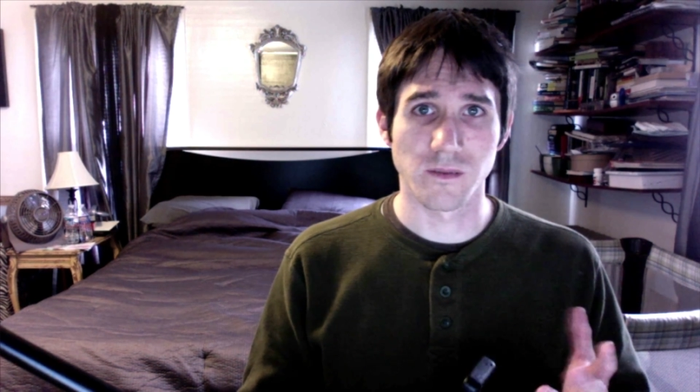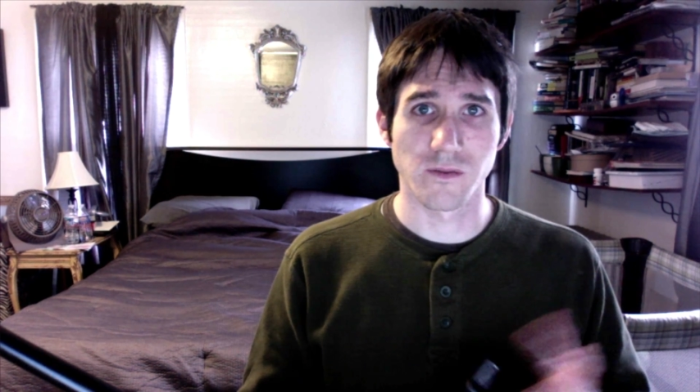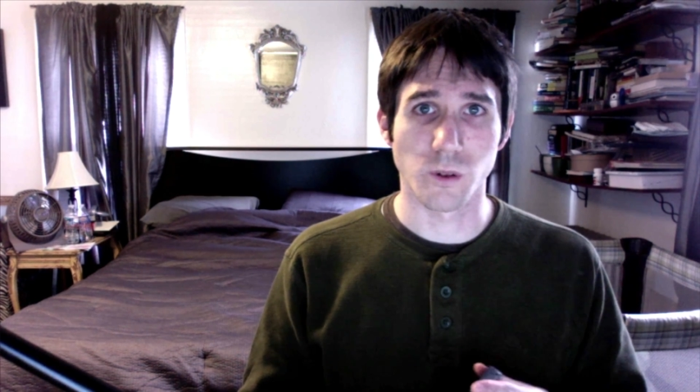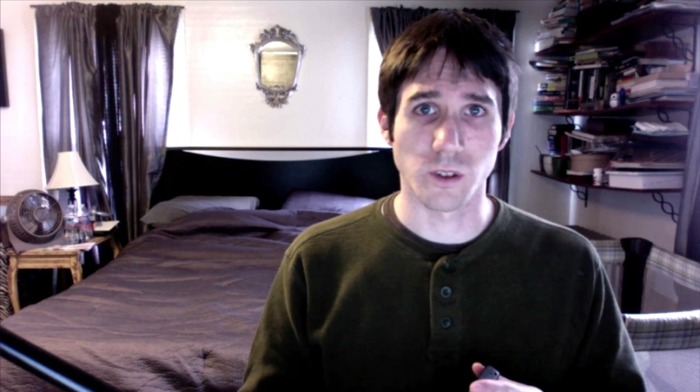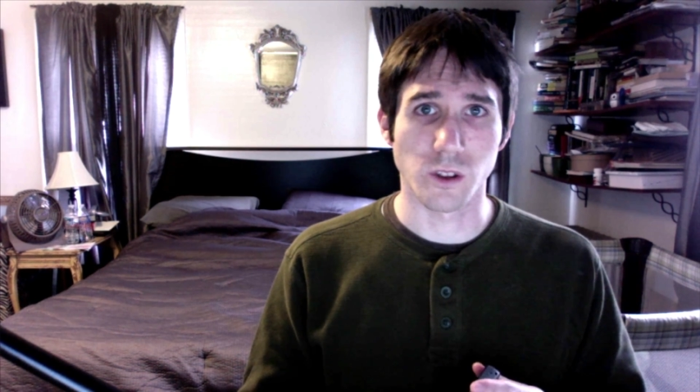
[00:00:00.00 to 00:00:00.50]

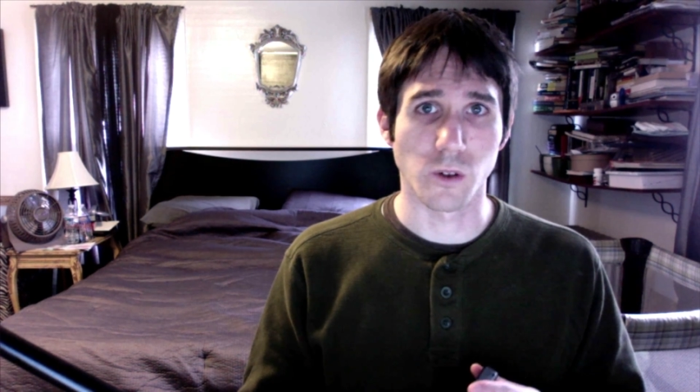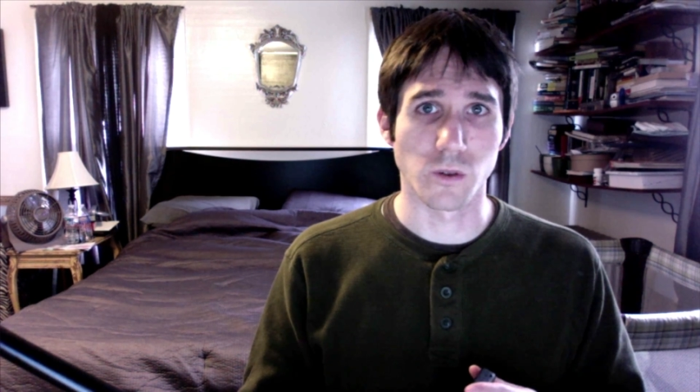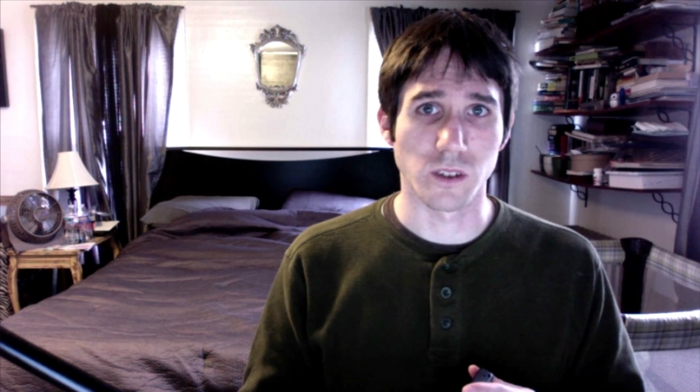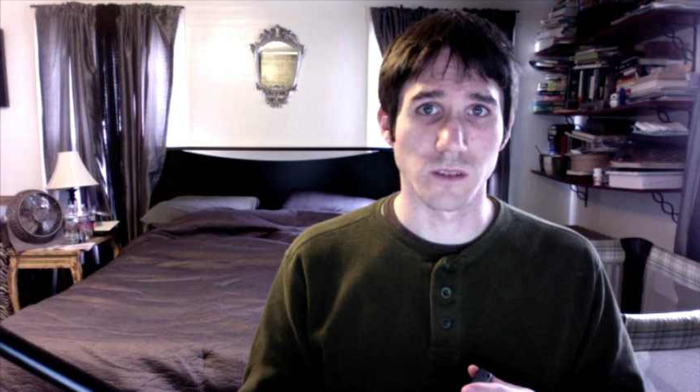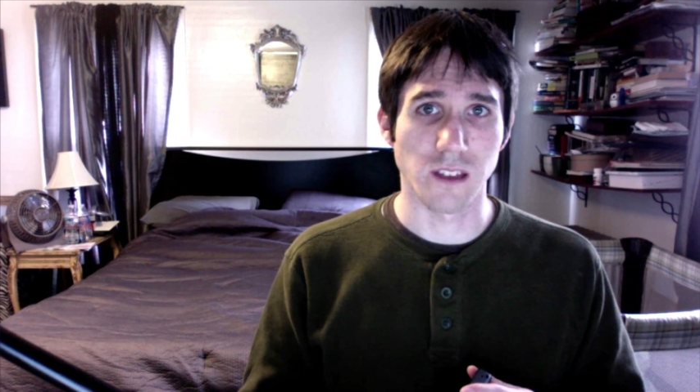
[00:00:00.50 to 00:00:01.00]
forced
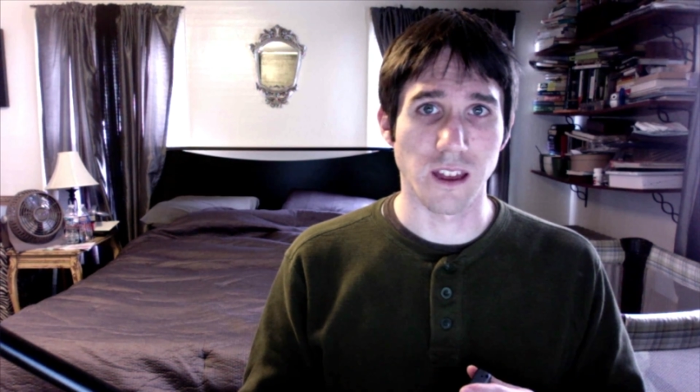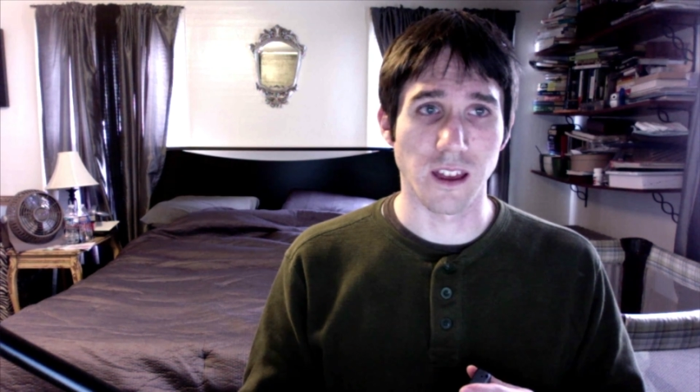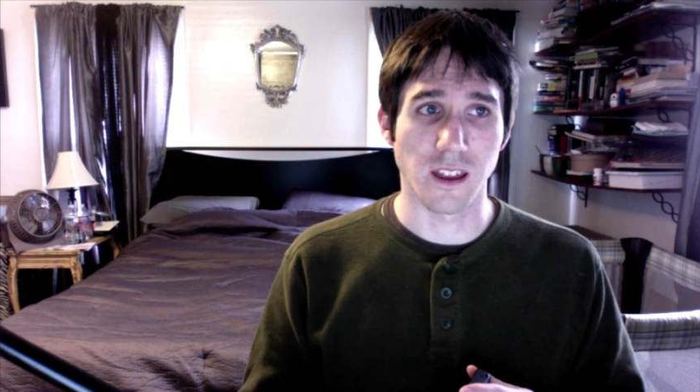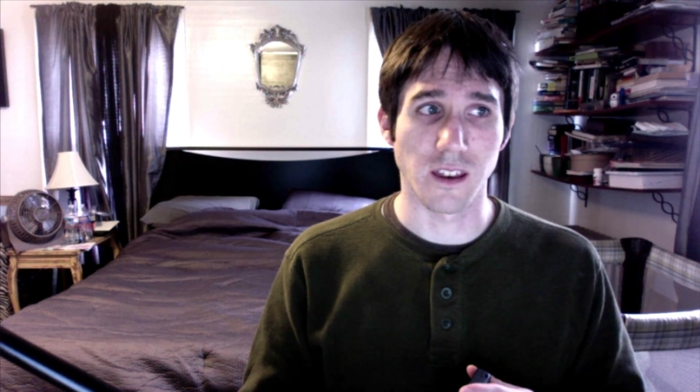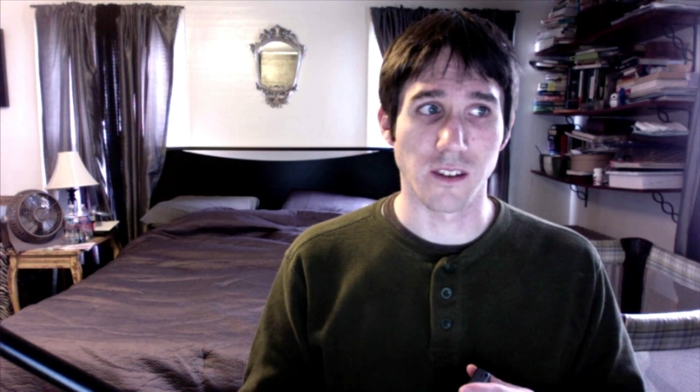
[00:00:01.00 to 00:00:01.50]
closed,
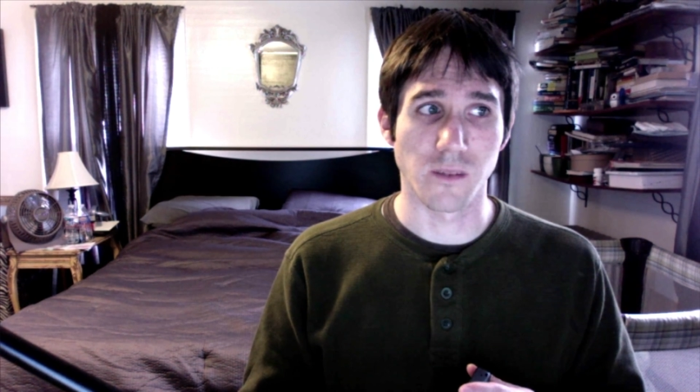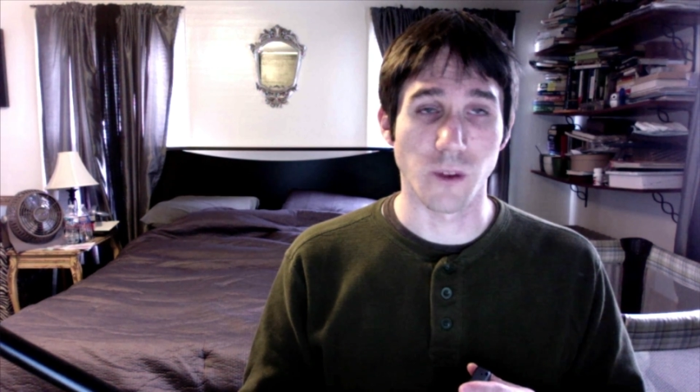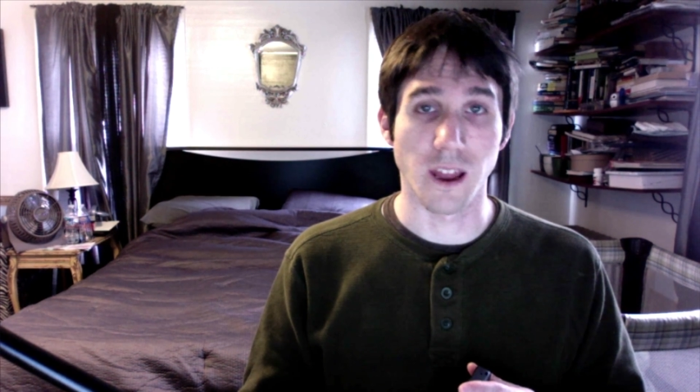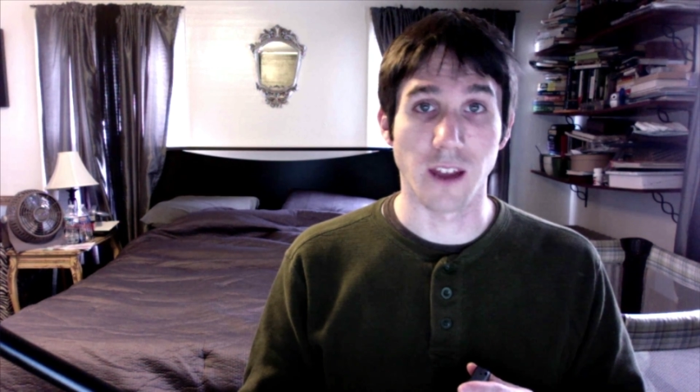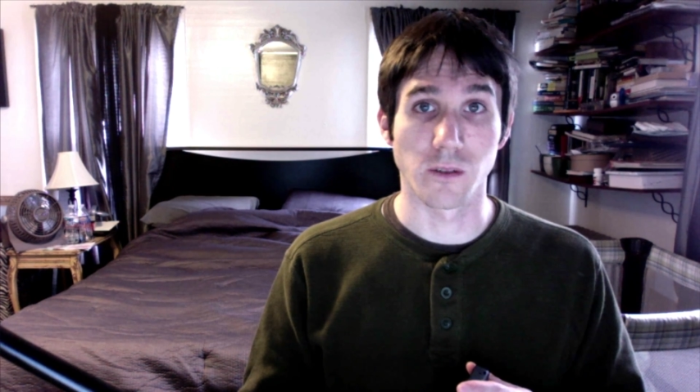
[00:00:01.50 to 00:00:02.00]
and
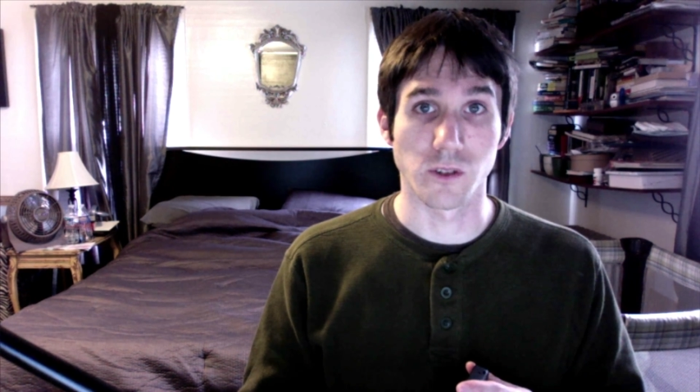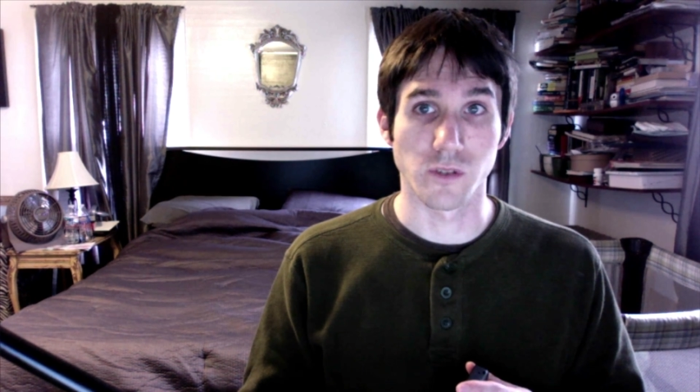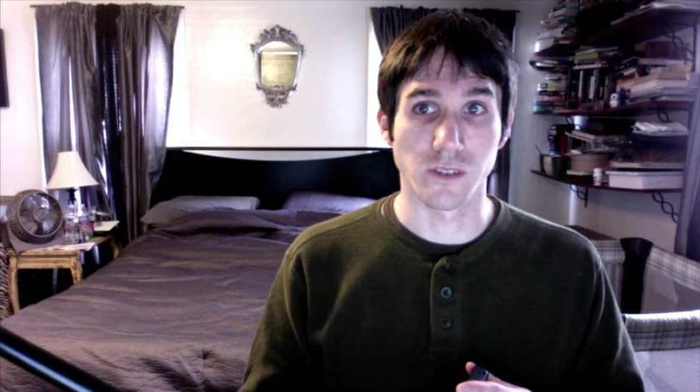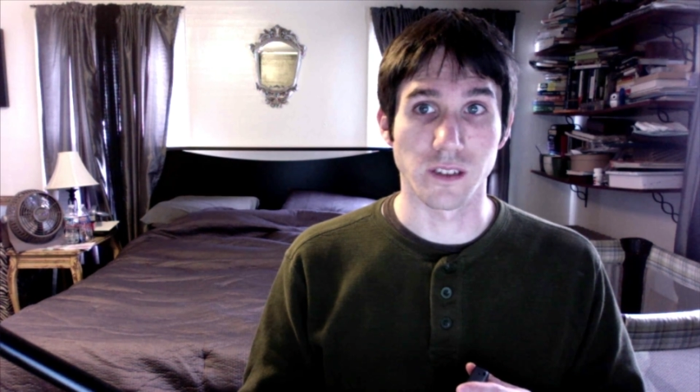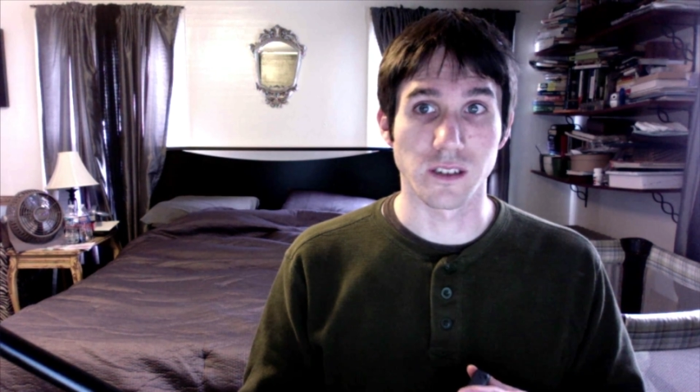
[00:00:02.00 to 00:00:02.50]
we had no
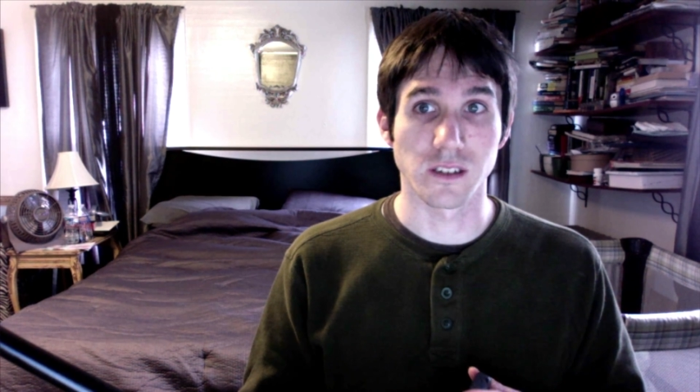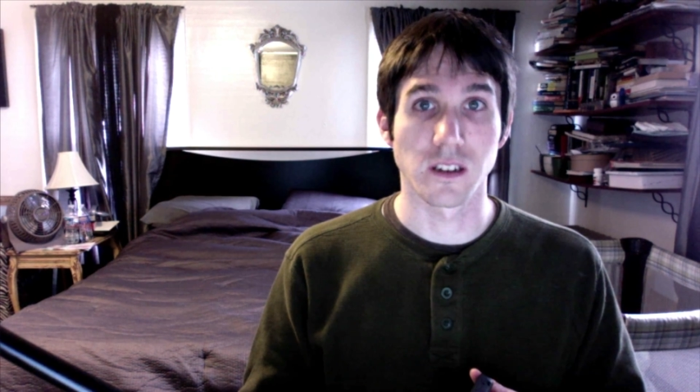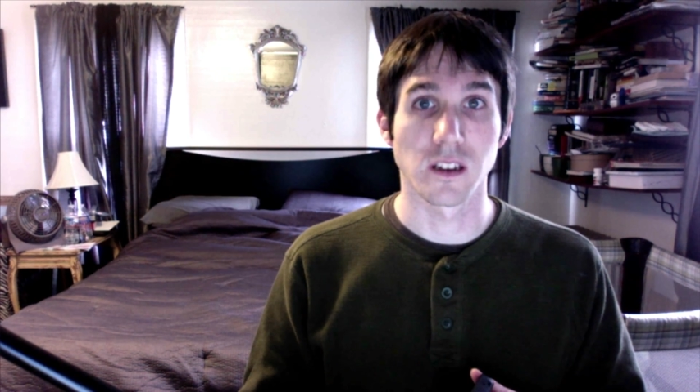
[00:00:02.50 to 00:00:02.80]
service